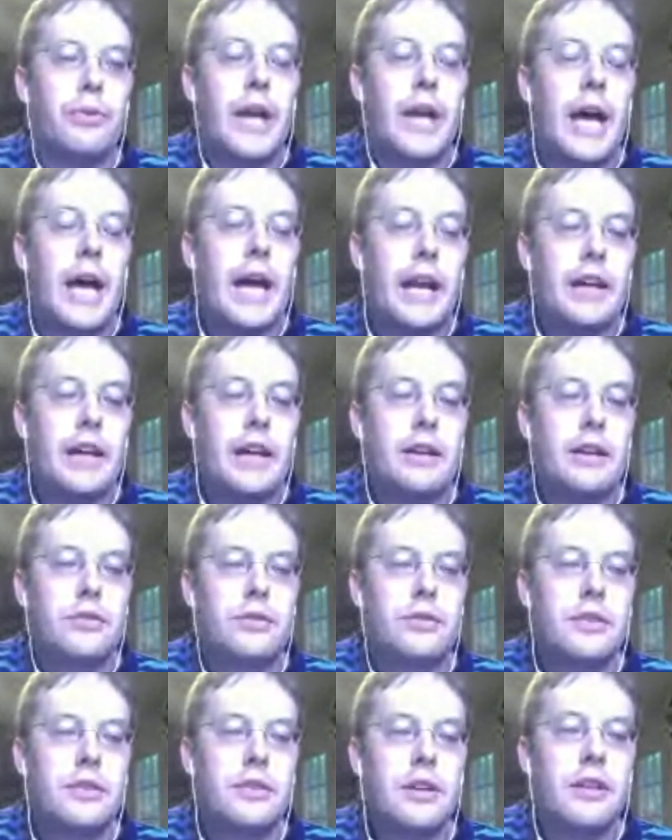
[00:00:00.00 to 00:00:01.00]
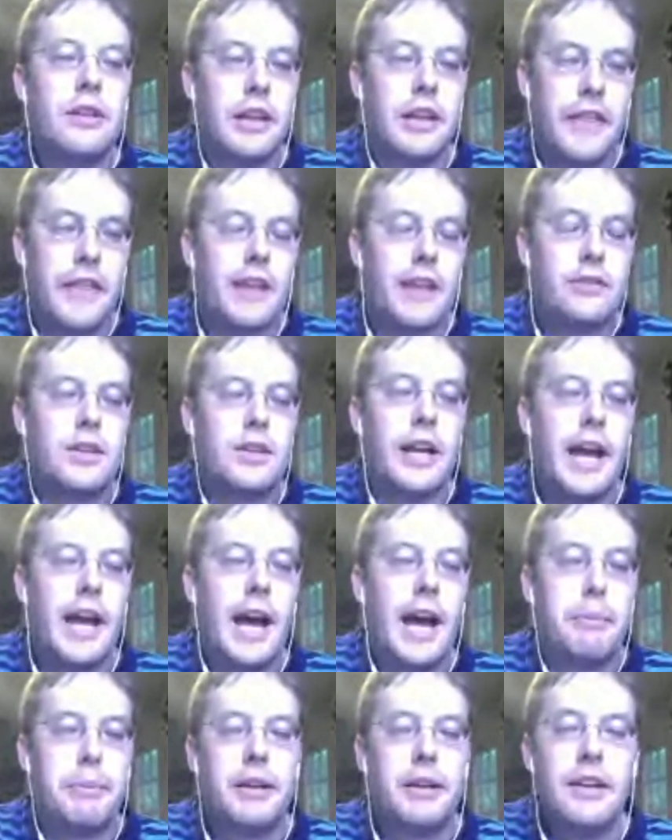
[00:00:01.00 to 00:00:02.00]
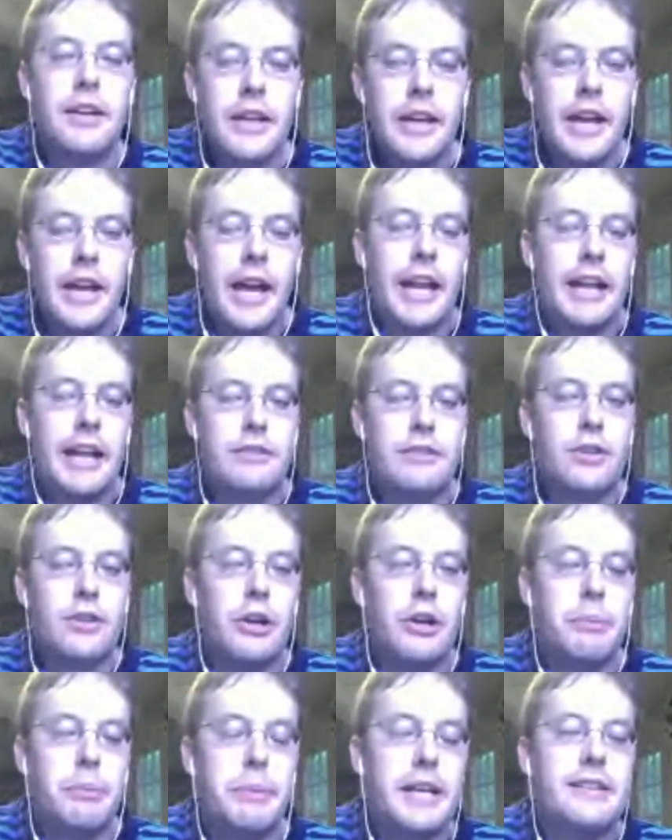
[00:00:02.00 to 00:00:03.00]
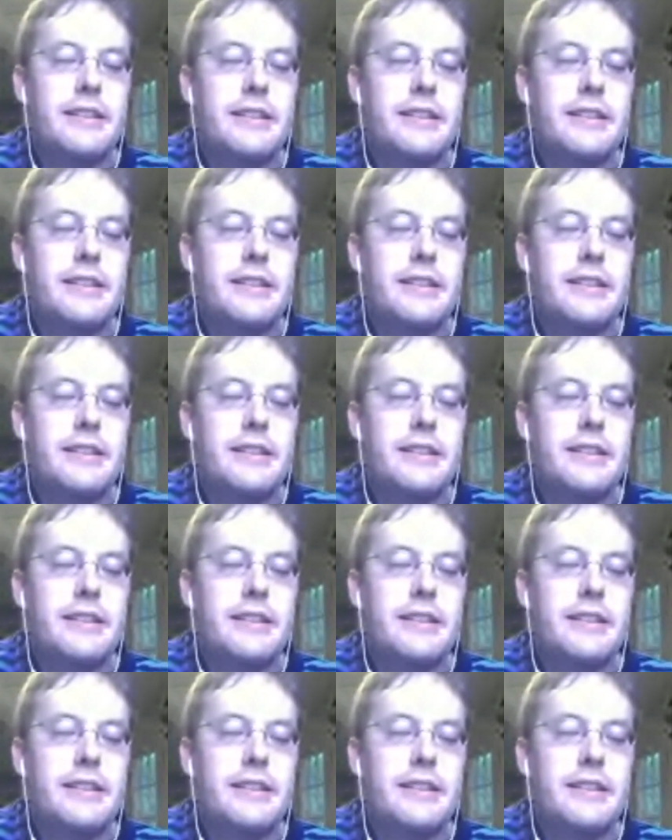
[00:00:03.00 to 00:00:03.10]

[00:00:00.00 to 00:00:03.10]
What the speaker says: Fanatics. Like that's gonna happen, and it's gonna be